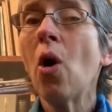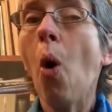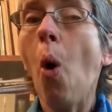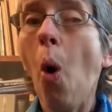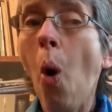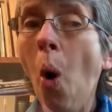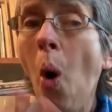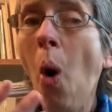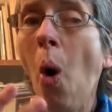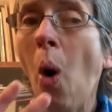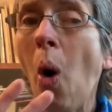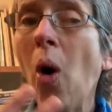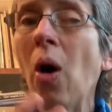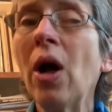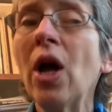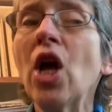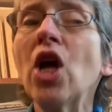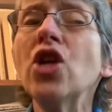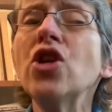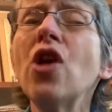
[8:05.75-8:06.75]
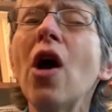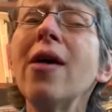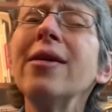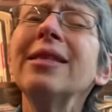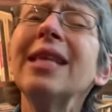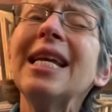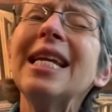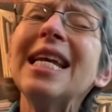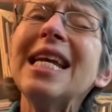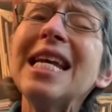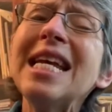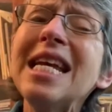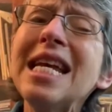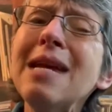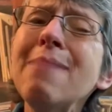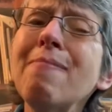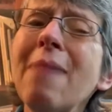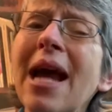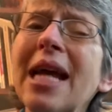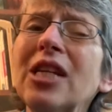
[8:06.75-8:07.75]
or knowing that E
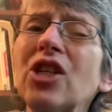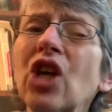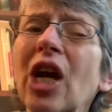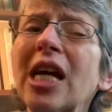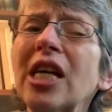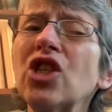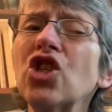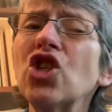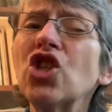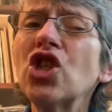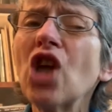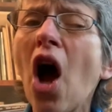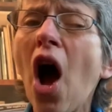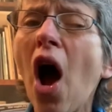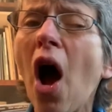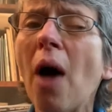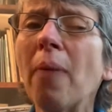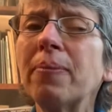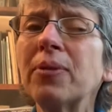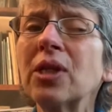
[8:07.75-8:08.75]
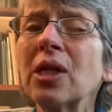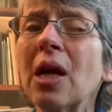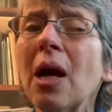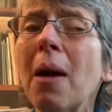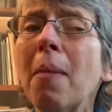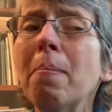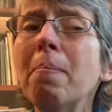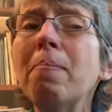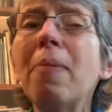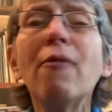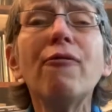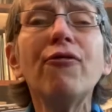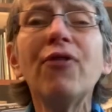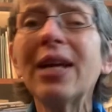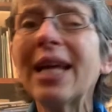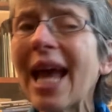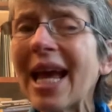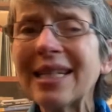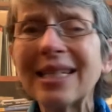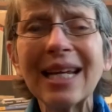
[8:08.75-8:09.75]
major has sharps but
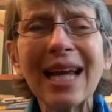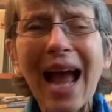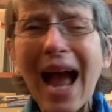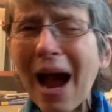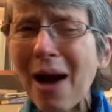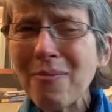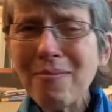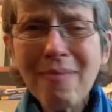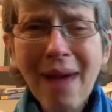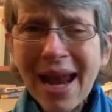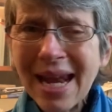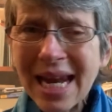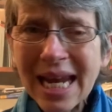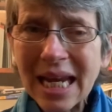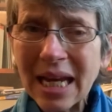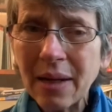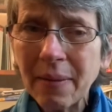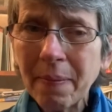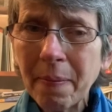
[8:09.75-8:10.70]
forgetting how many.